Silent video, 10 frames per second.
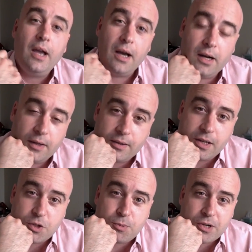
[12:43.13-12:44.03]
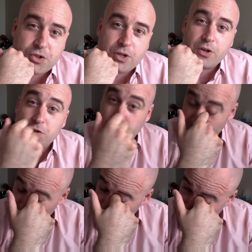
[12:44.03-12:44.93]
expressing your
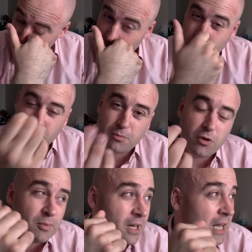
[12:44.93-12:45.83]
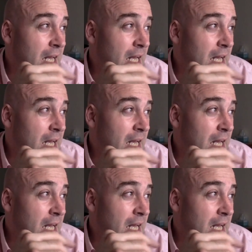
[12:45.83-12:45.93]
concern about the future of the movement.